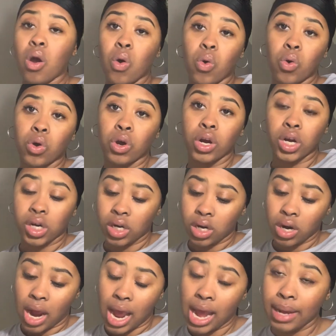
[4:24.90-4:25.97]

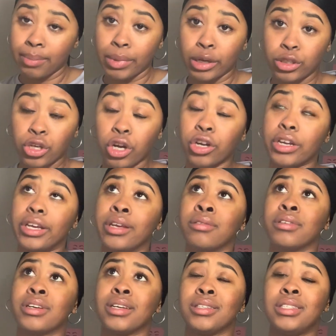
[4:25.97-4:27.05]
or I'm tardy
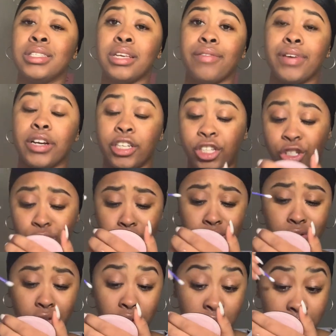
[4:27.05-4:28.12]
because he's like very
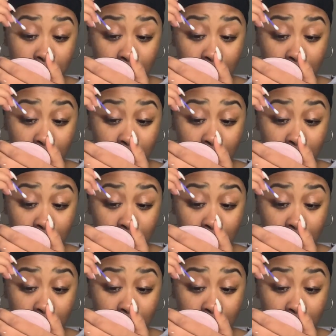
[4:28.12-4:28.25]
strict on tardy.